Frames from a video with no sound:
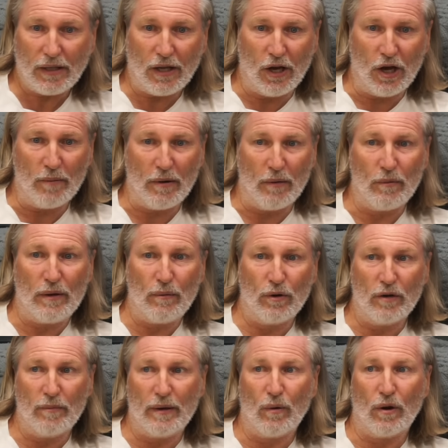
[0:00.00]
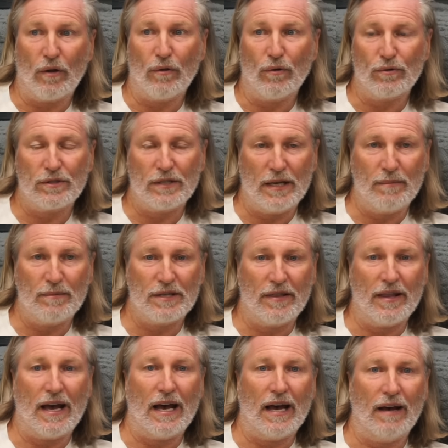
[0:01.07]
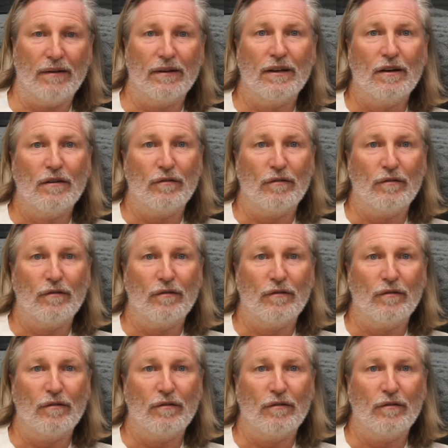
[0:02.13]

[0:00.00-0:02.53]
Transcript: and we want to be one of those teams in the hat